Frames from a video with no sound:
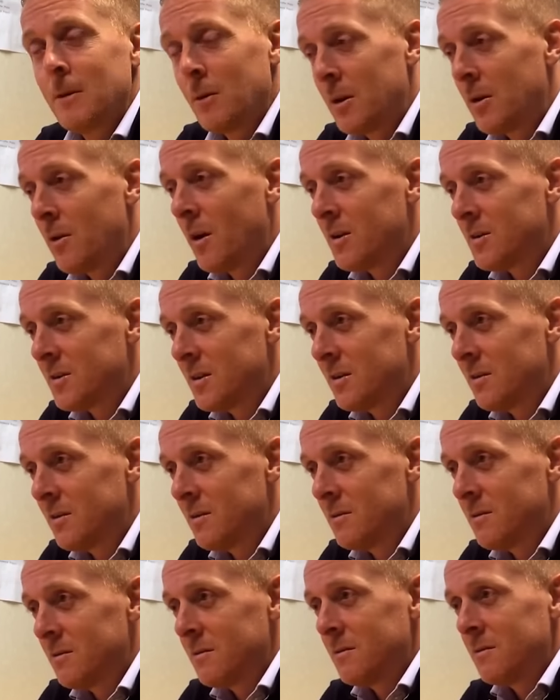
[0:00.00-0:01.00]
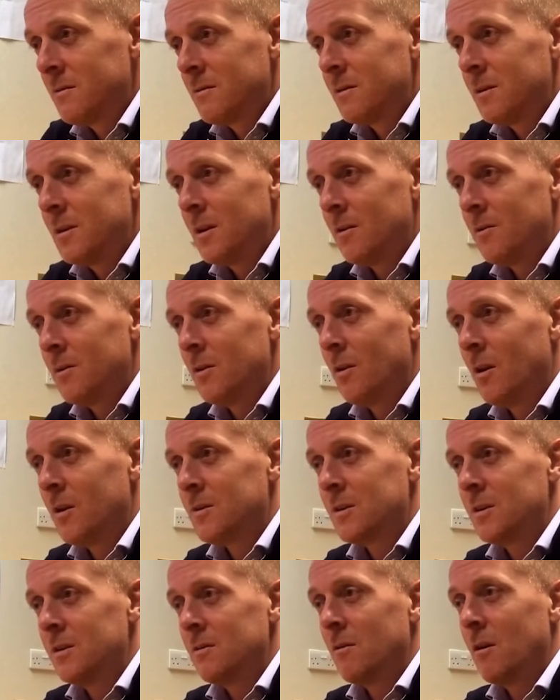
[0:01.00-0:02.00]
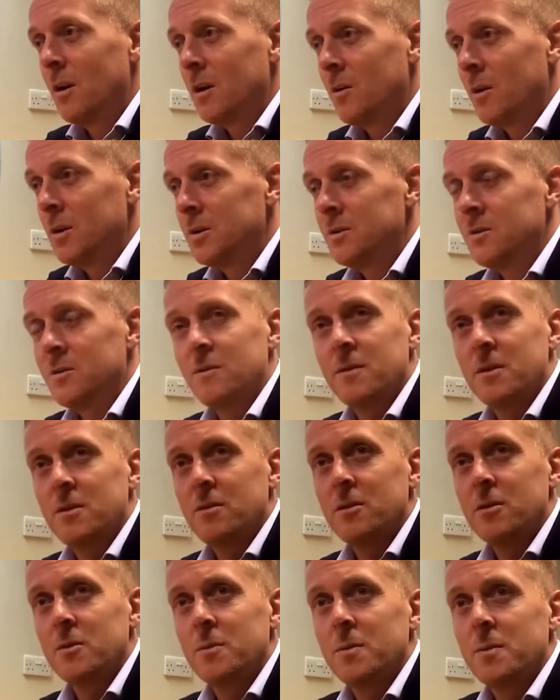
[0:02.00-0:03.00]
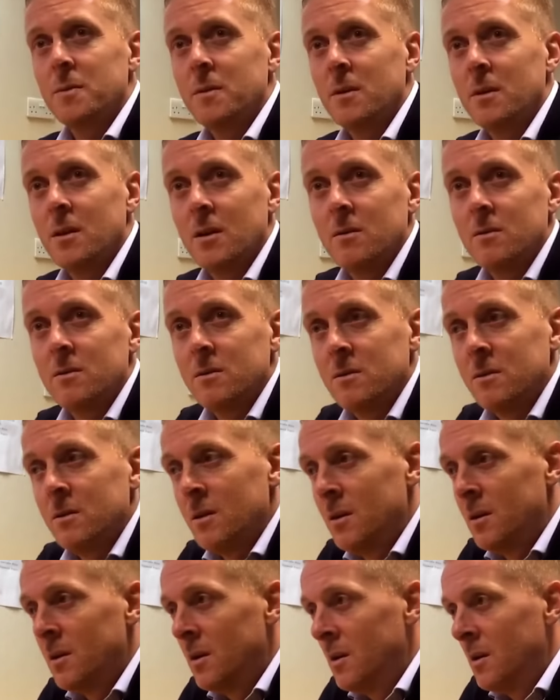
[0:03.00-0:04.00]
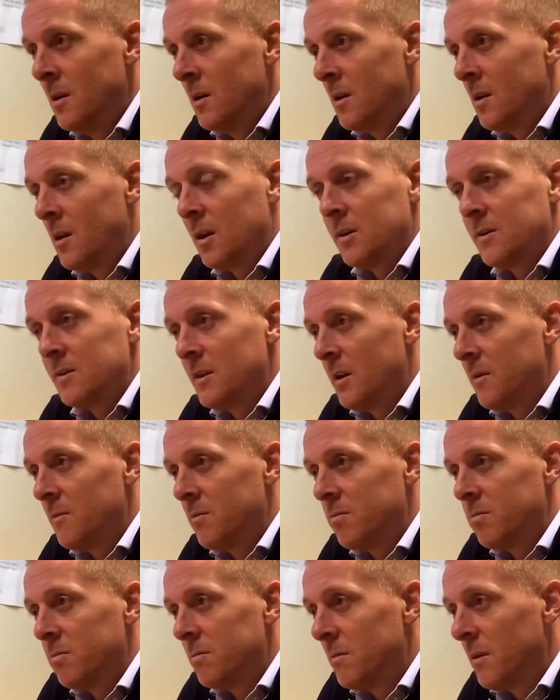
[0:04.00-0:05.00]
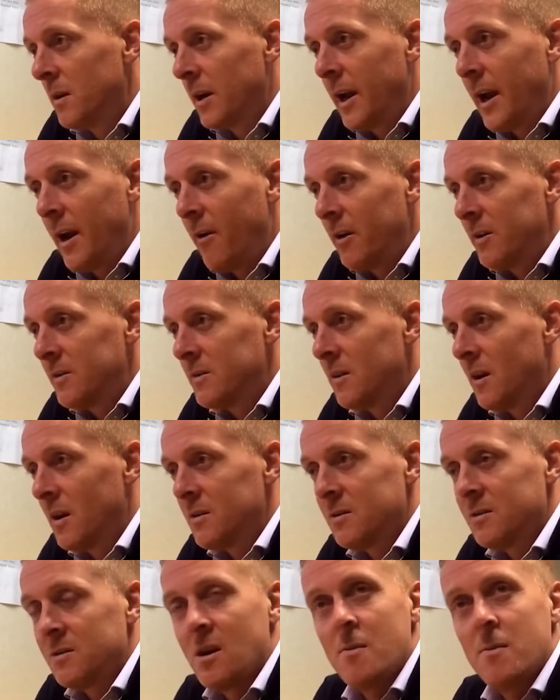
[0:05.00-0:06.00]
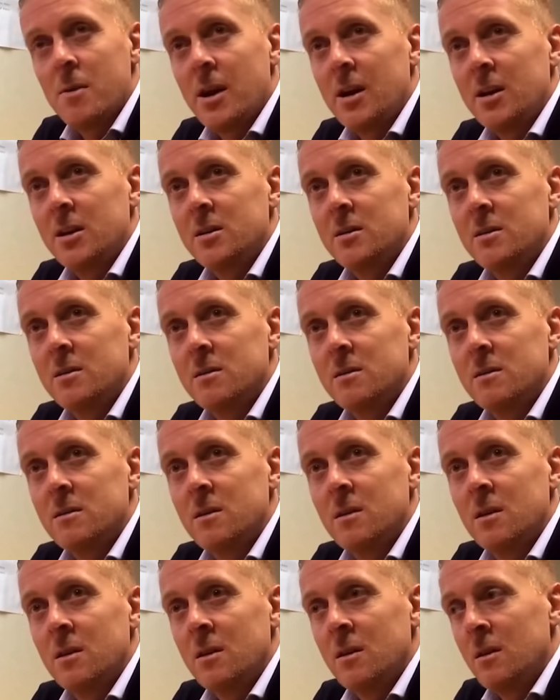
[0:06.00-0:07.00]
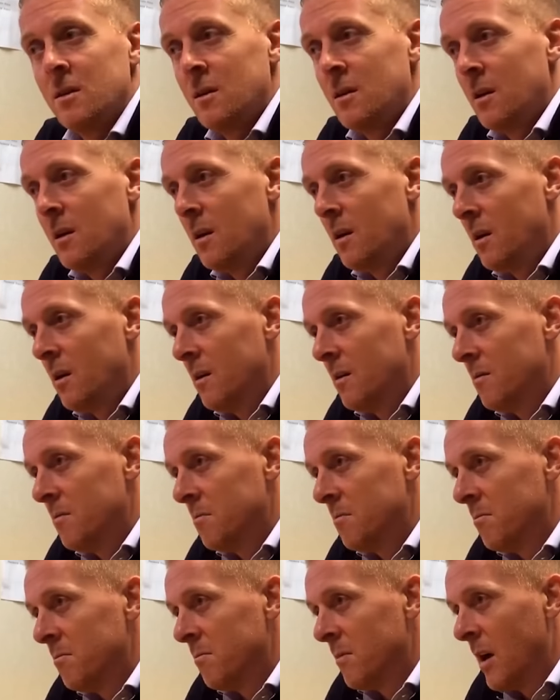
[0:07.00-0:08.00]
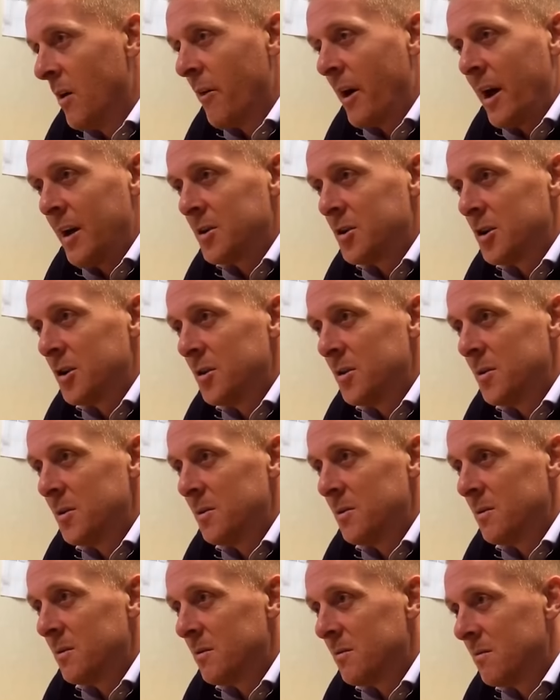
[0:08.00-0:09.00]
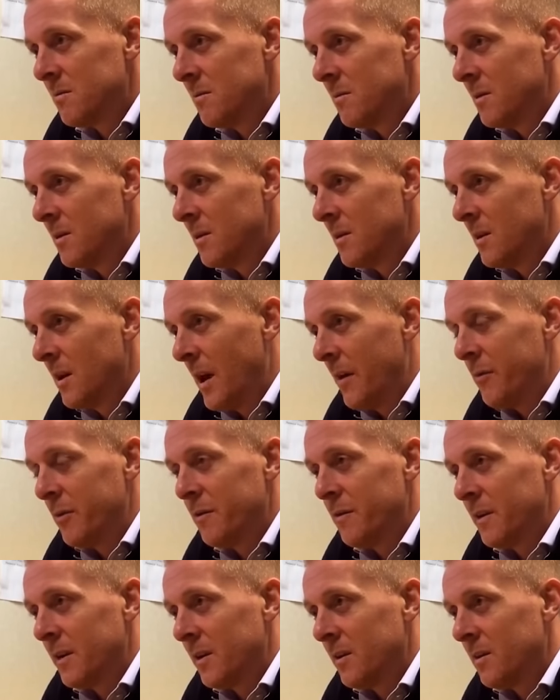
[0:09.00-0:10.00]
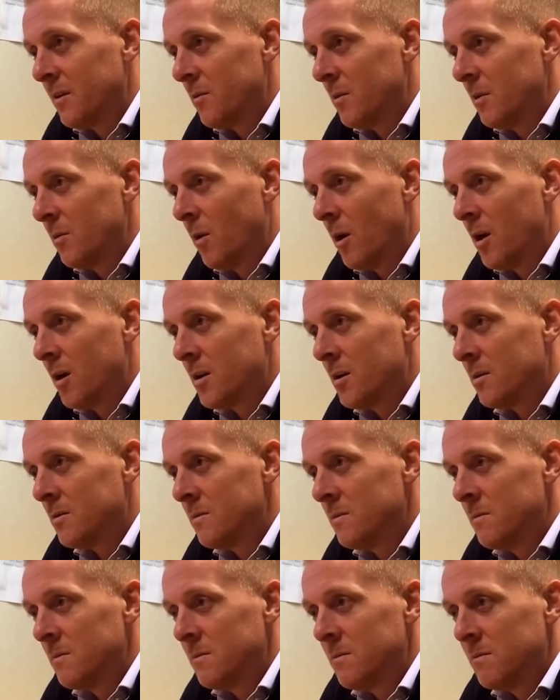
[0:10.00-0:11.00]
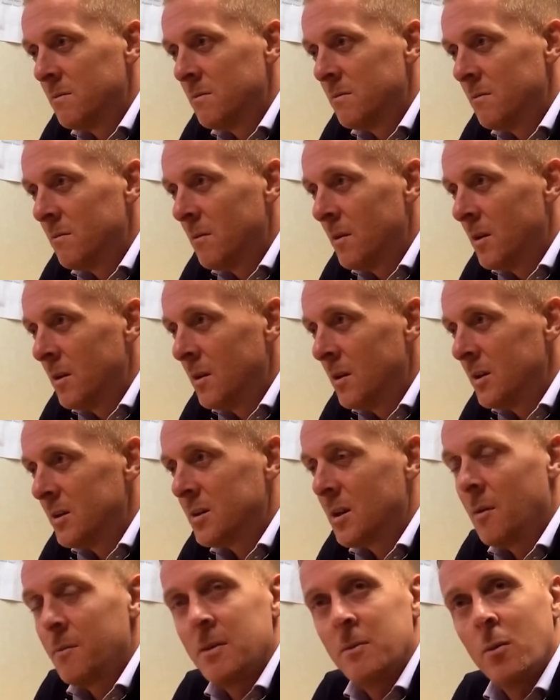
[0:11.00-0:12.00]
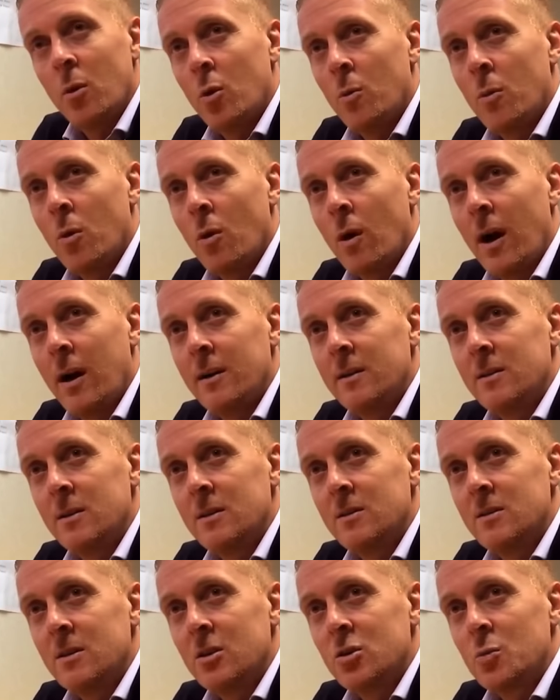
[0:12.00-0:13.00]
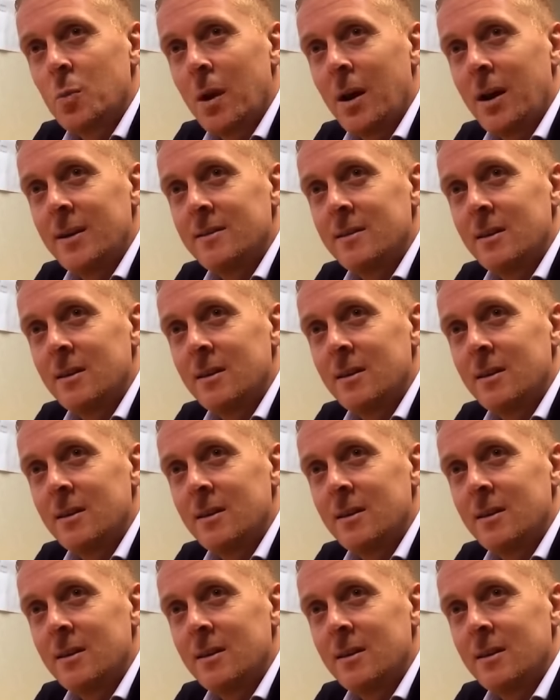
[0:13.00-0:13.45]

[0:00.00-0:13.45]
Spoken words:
Well, they're asking, you know, you're asking the right questions of the group, you know. And like I said, our character, our determination, our attitude, everything that we work on is coming more and more out into those players.